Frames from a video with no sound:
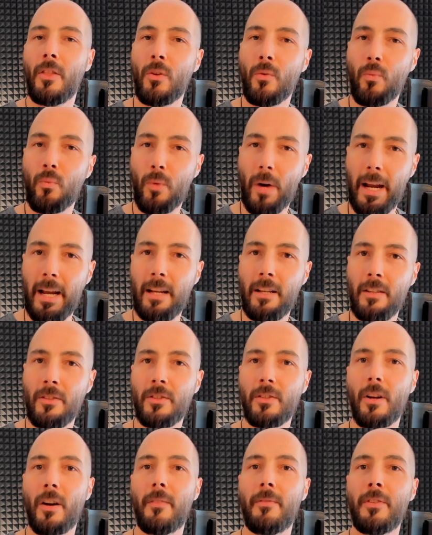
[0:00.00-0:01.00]
The
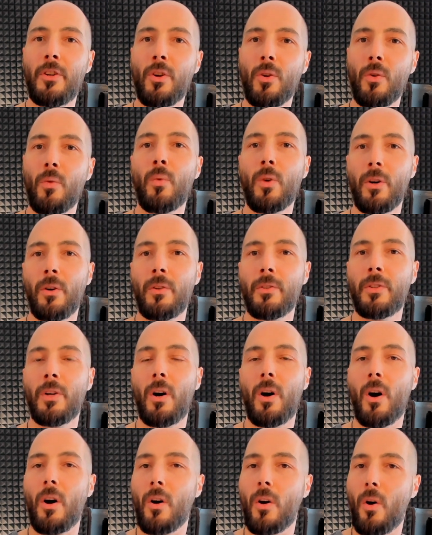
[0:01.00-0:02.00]
reins of your world
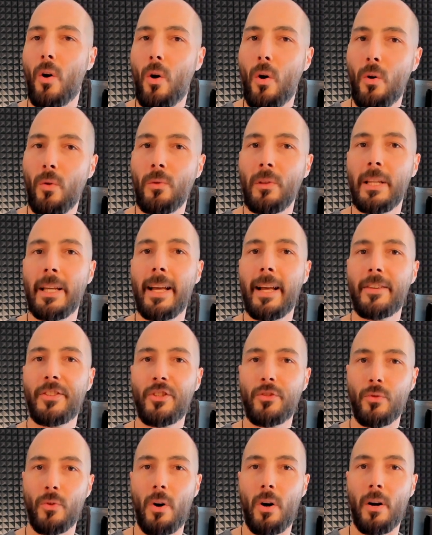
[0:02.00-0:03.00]
are only as
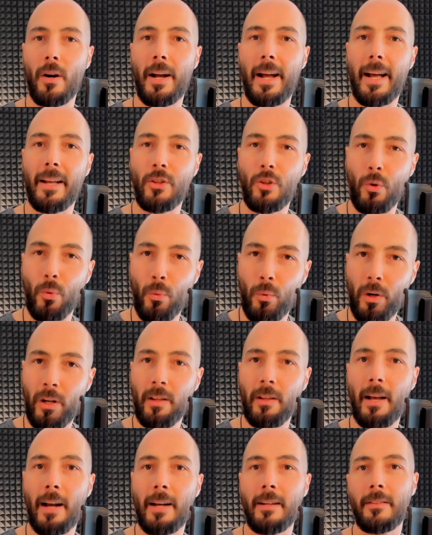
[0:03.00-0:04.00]
strong as you
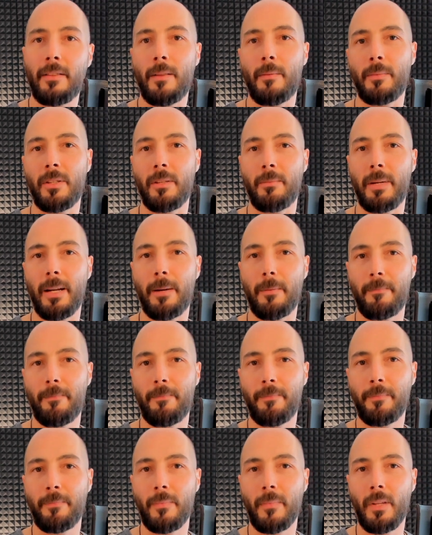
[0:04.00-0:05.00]
realize them to be.
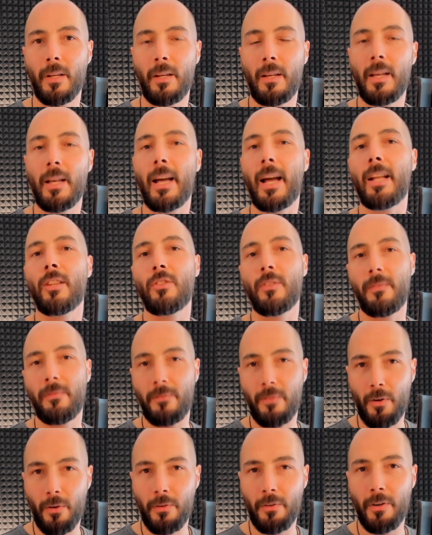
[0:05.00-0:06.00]
And to
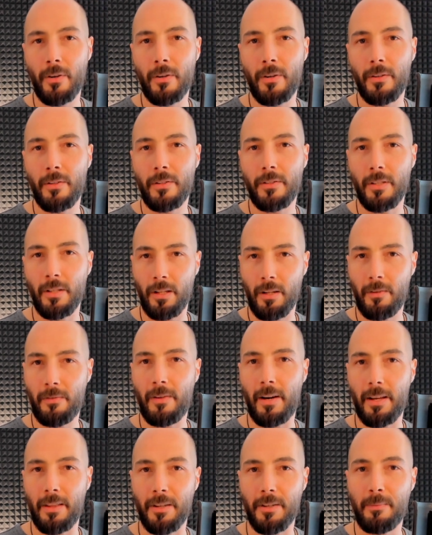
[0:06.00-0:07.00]
further
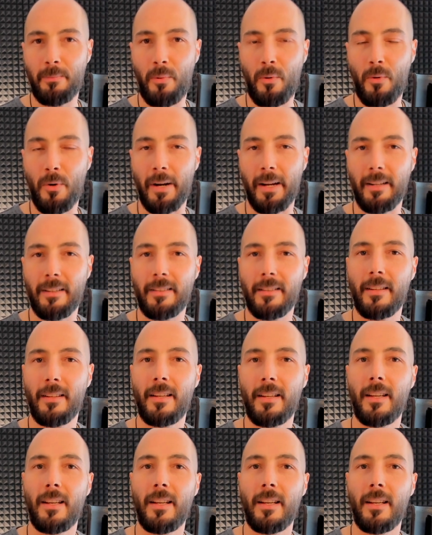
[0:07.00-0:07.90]
solidify this point,